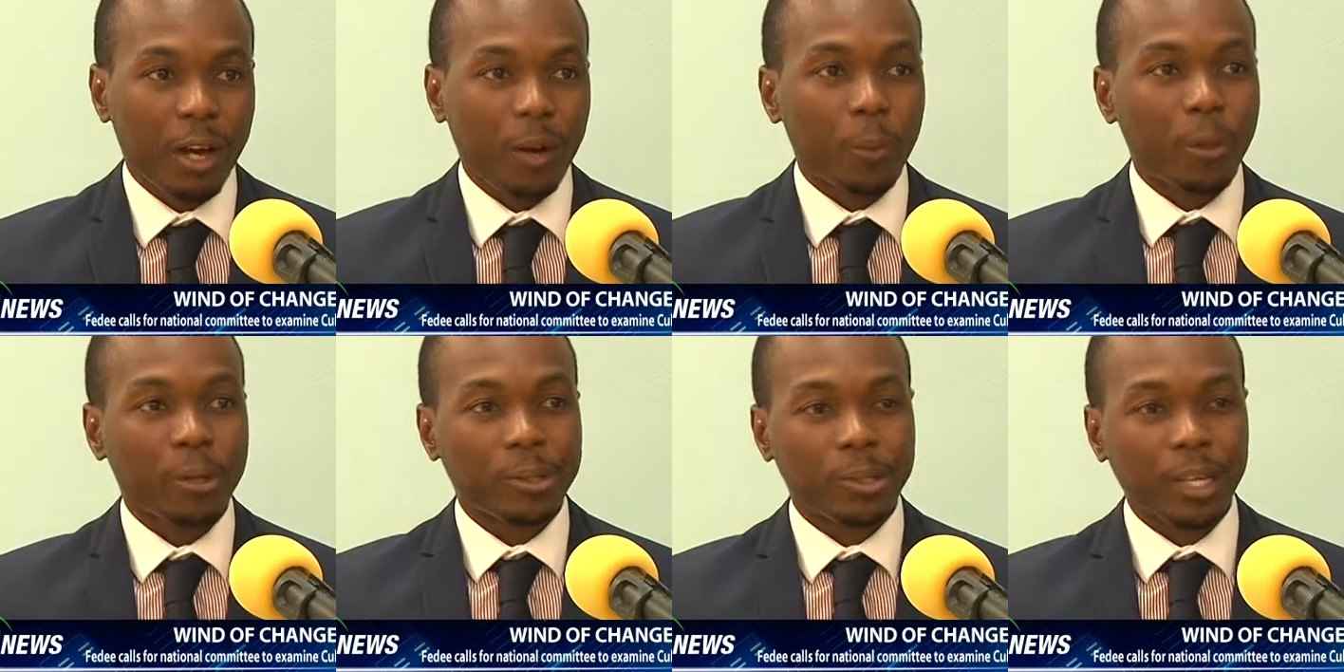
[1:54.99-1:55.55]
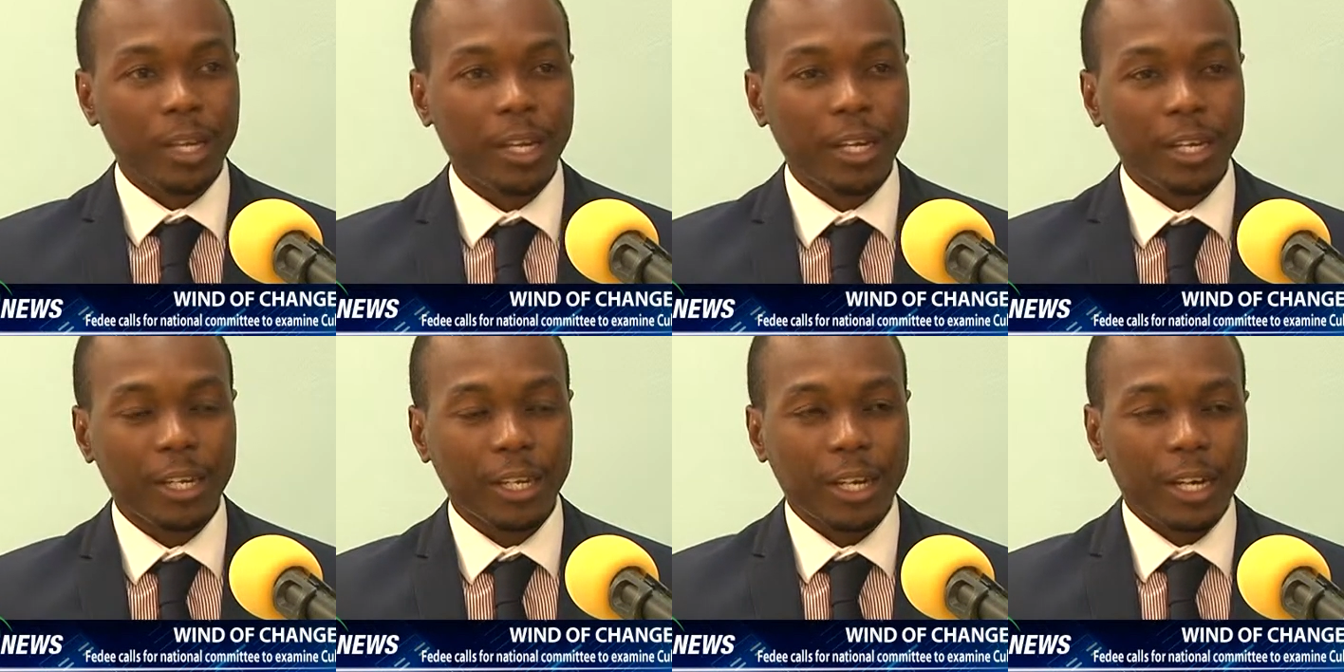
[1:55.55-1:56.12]
Uh, we're
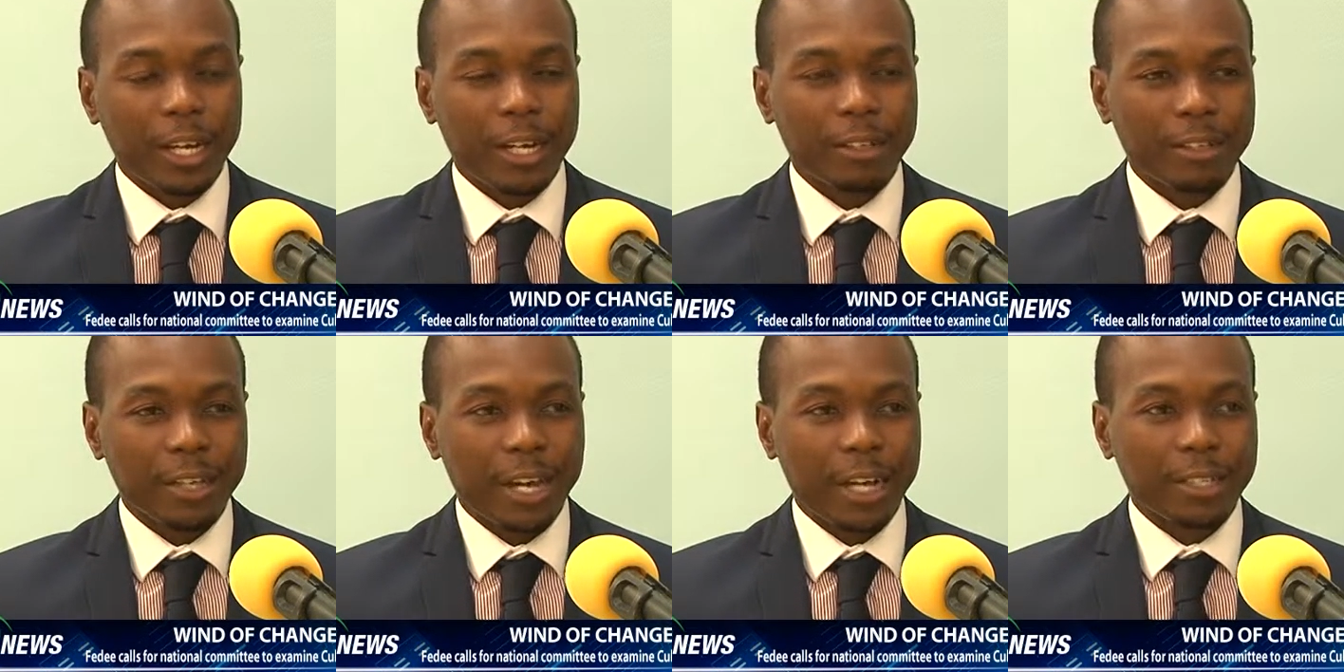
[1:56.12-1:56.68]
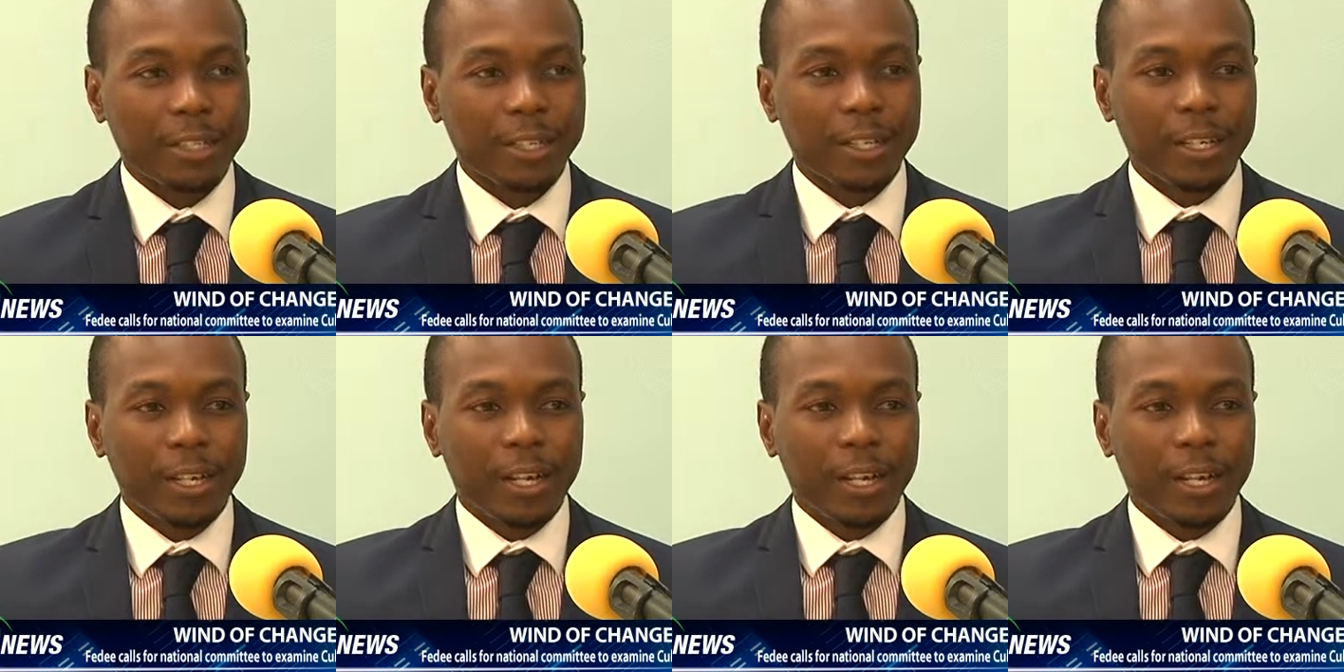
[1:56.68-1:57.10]
saying that